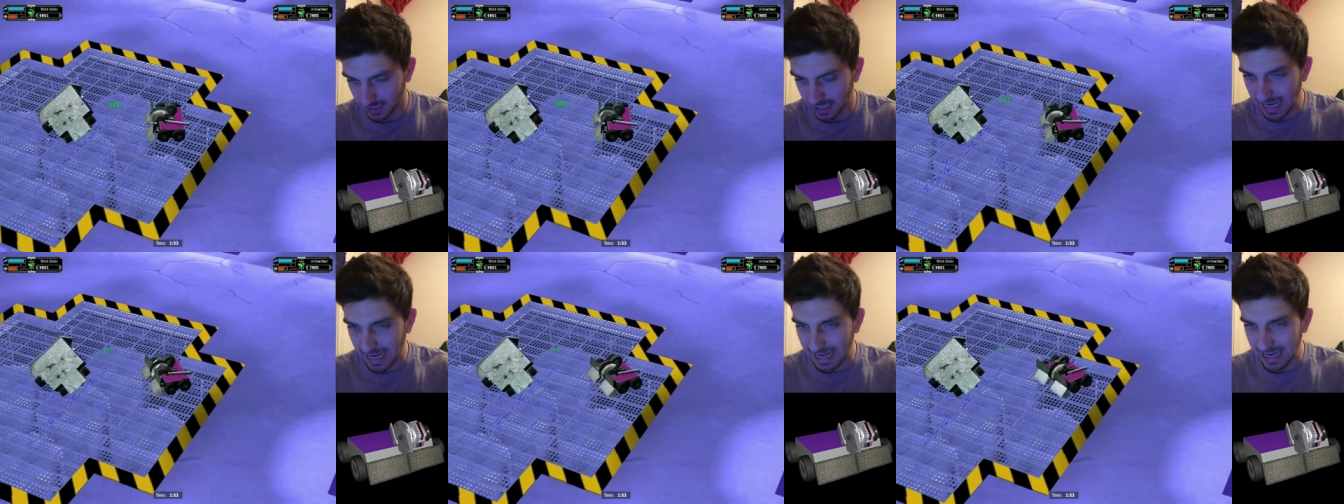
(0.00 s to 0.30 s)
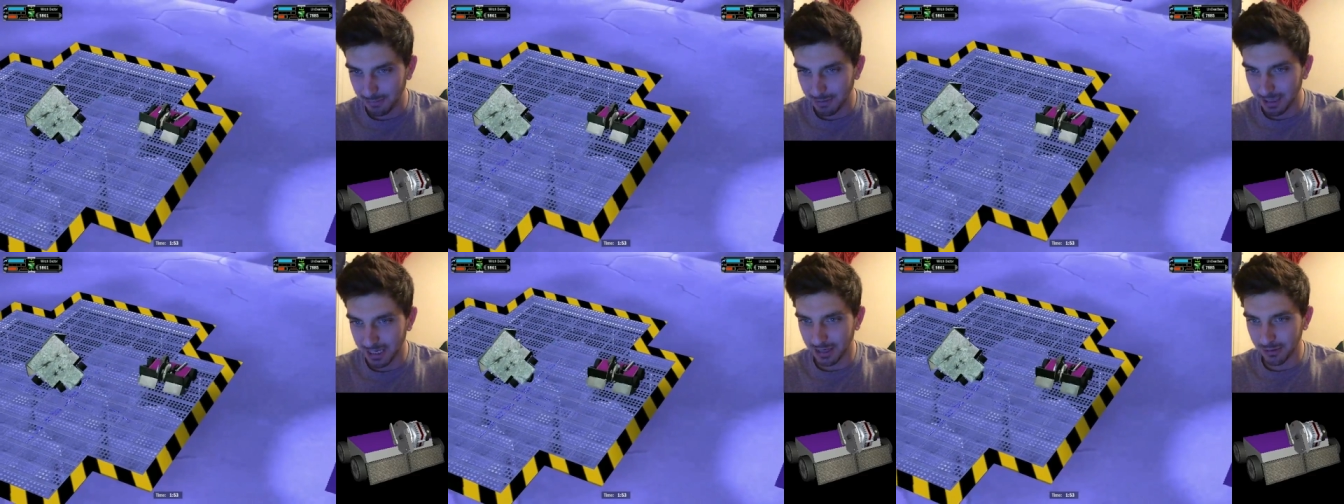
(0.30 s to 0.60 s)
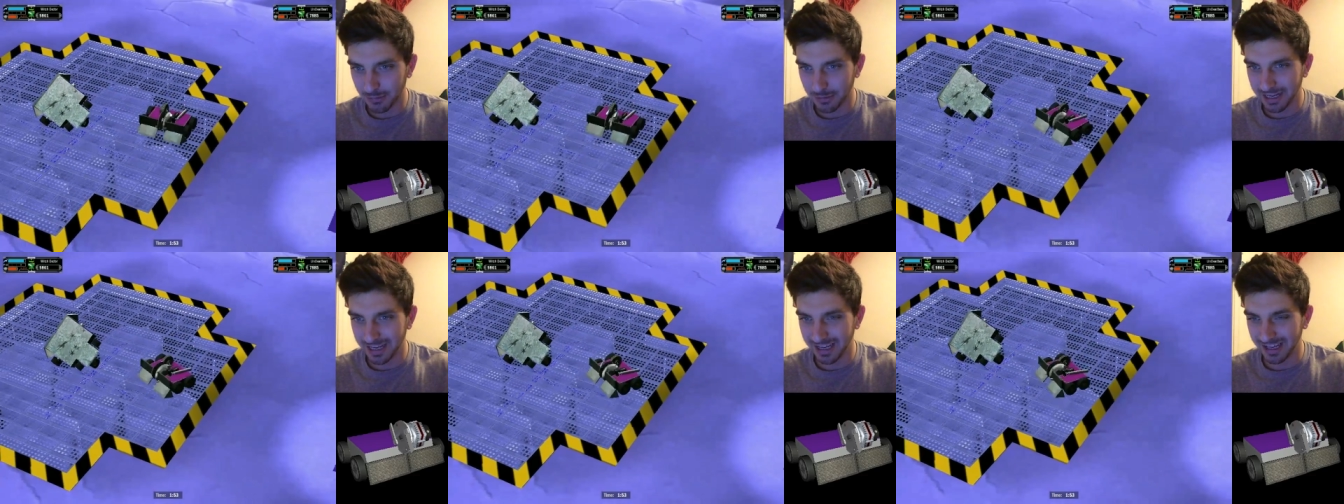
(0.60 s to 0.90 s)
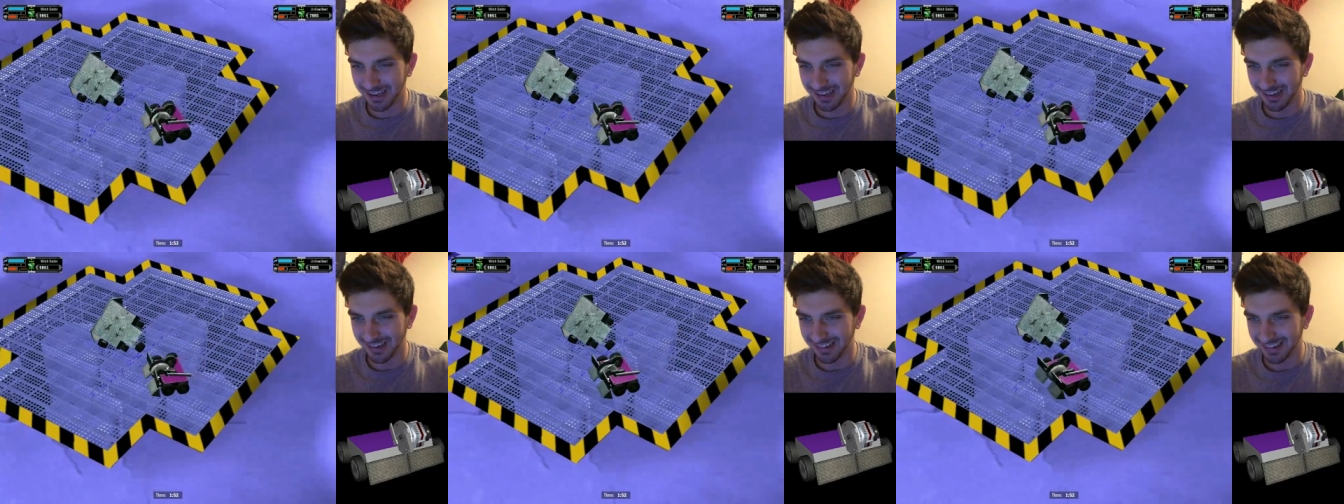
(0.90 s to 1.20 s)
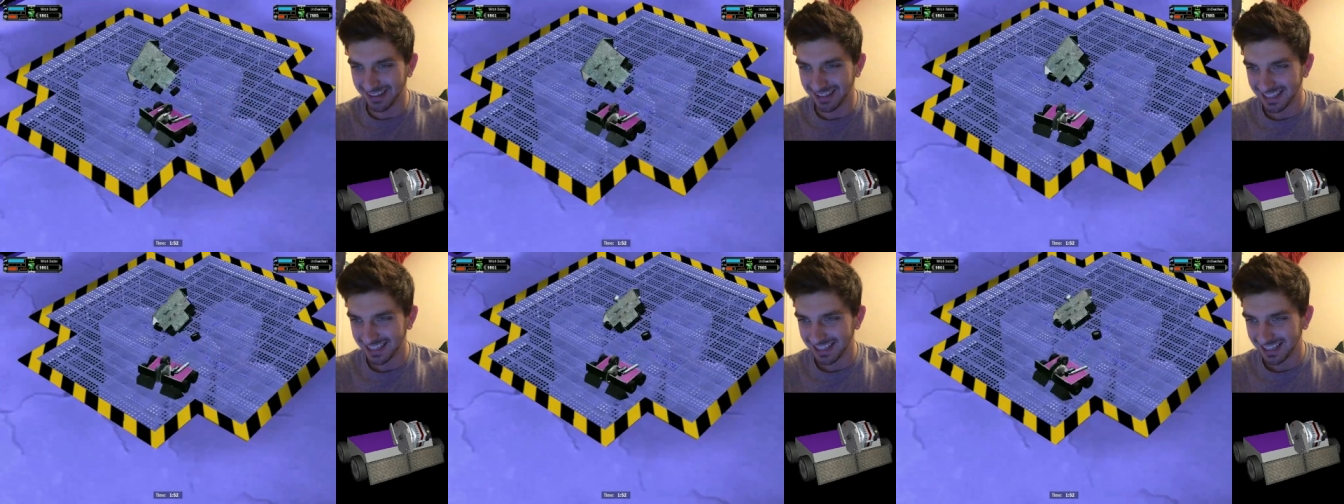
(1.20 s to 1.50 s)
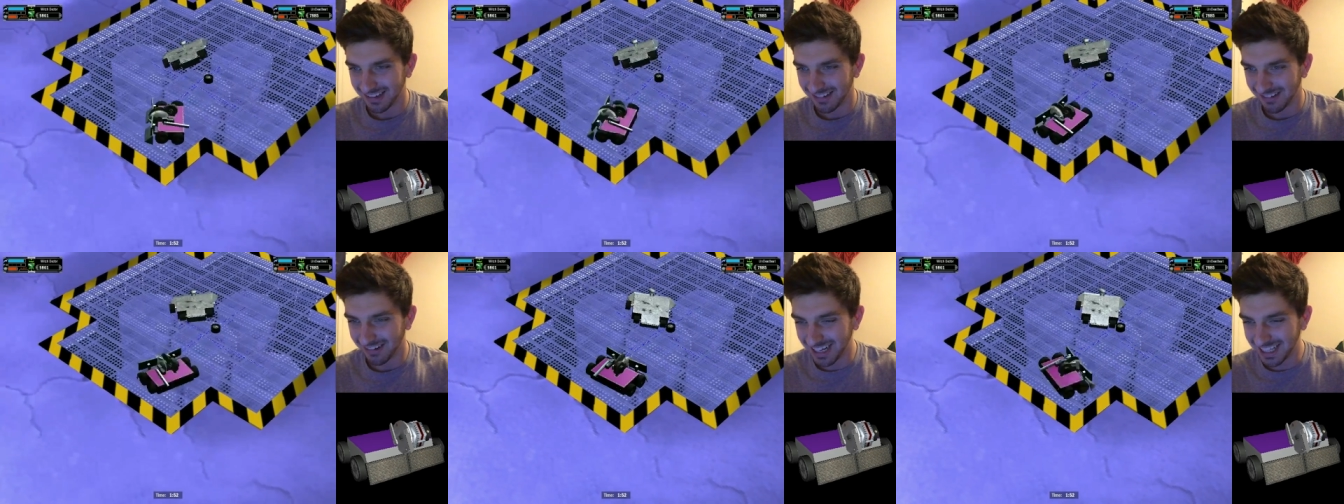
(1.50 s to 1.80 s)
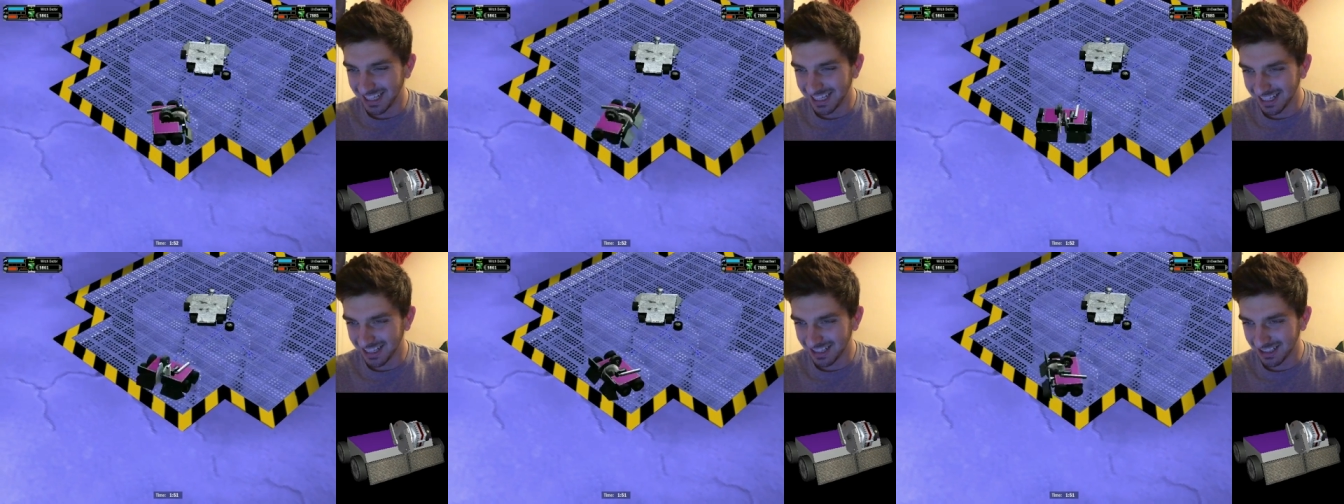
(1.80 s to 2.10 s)
Yeah, we got a whale.
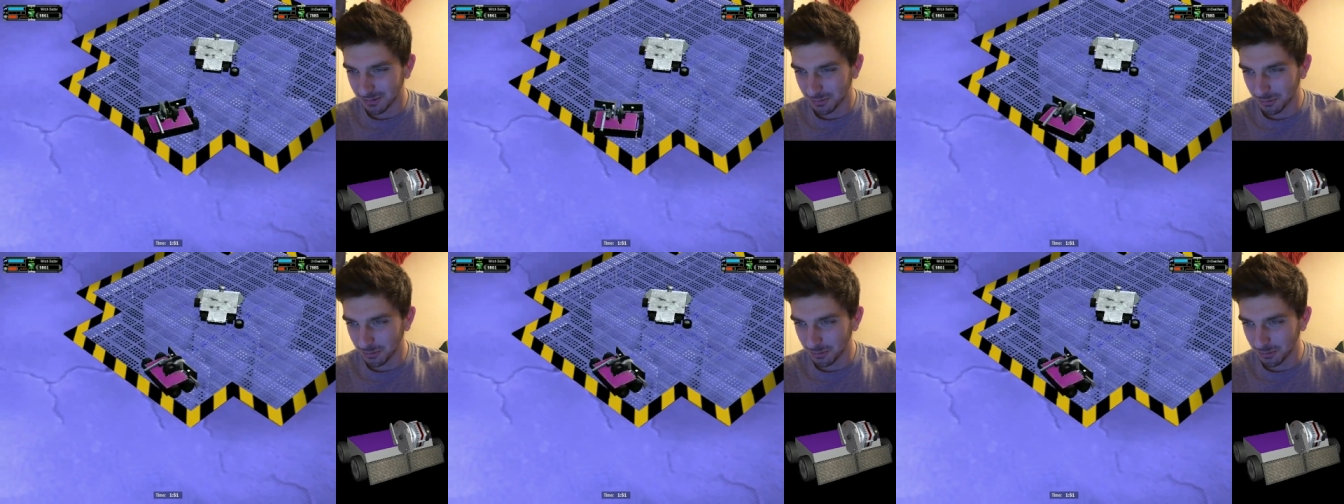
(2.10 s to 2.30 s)
We did it!